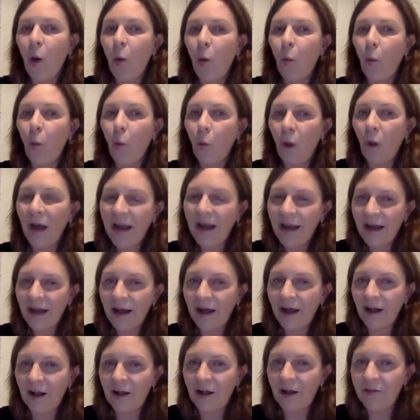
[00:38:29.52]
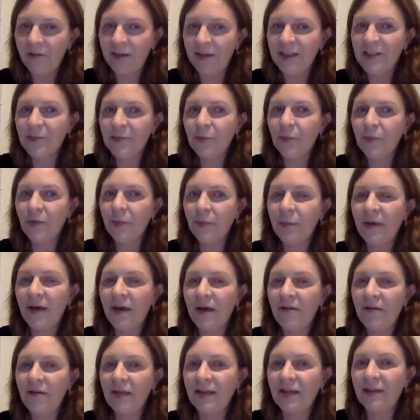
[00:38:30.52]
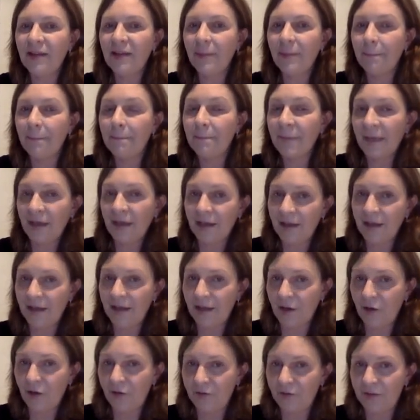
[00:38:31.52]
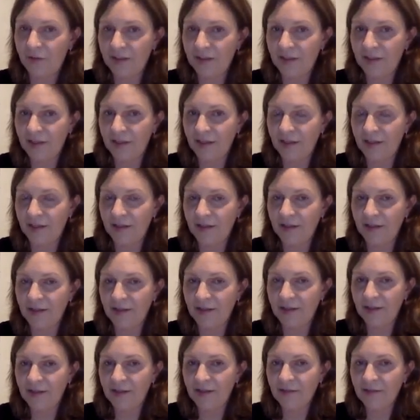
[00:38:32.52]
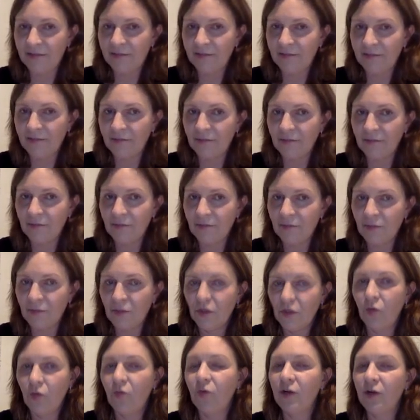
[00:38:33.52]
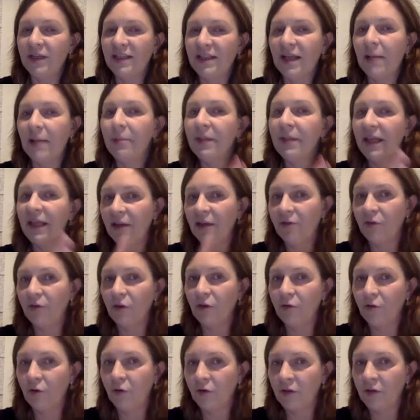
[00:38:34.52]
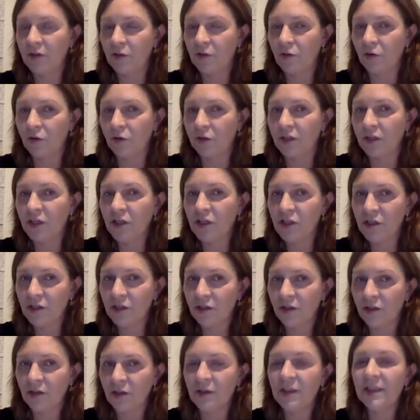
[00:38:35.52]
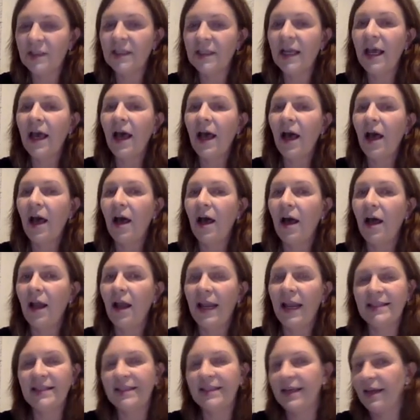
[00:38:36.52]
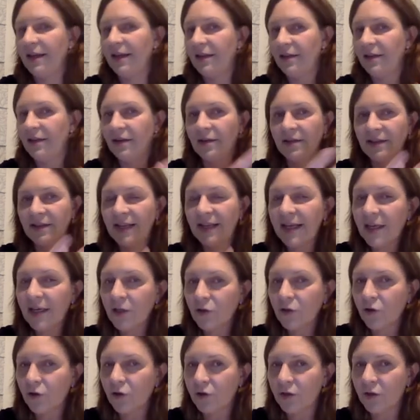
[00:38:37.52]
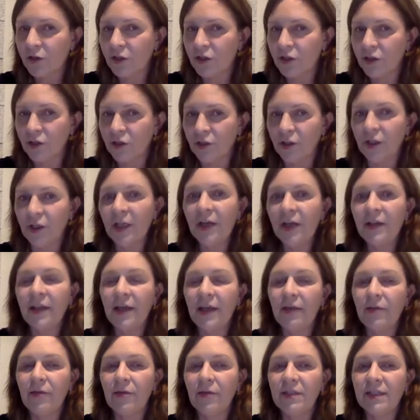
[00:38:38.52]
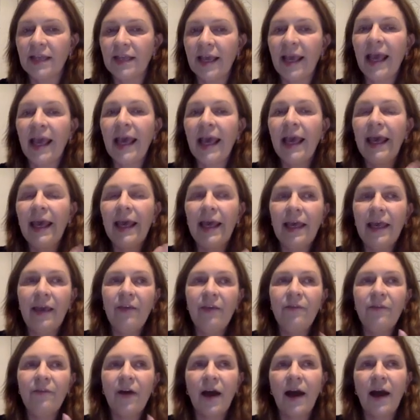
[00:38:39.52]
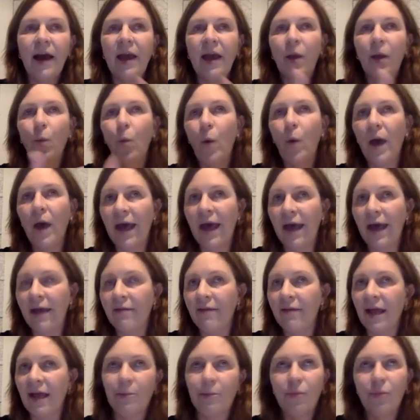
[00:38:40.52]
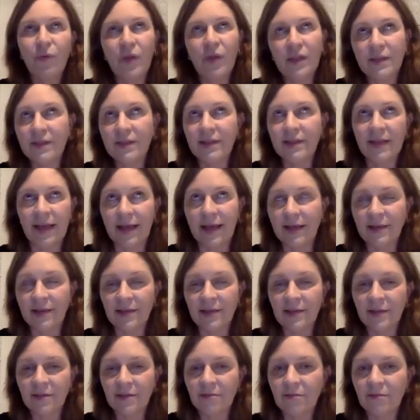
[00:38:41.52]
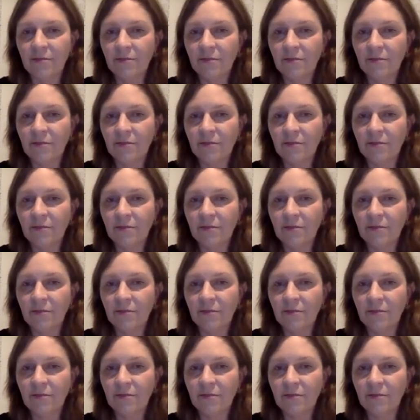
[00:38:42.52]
One half is preparing the beginning of the sentence. So for example, if you focus on conditionals, uh, let's say the second conditional, they would say, if I were a princess,